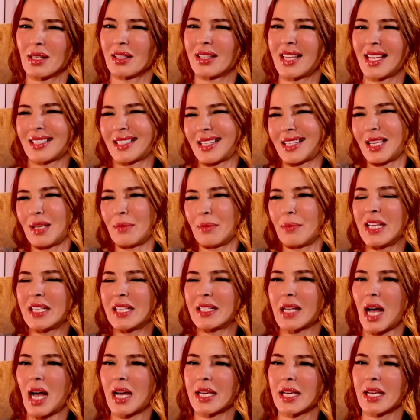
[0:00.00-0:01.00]
that's like me
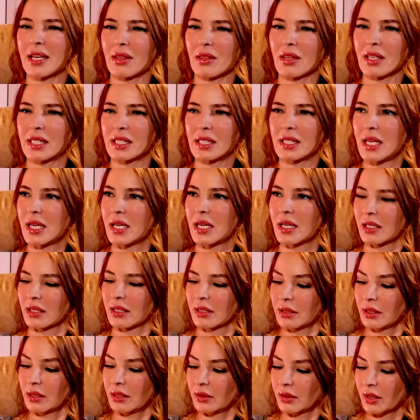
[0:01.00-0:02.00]
dying this year."
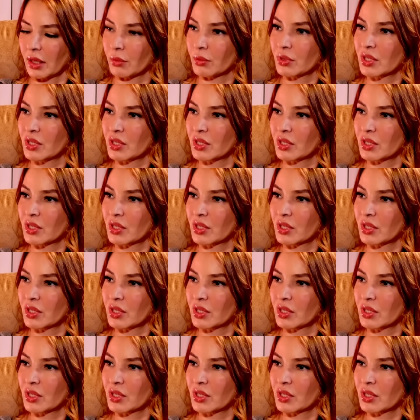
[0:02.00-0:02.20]
That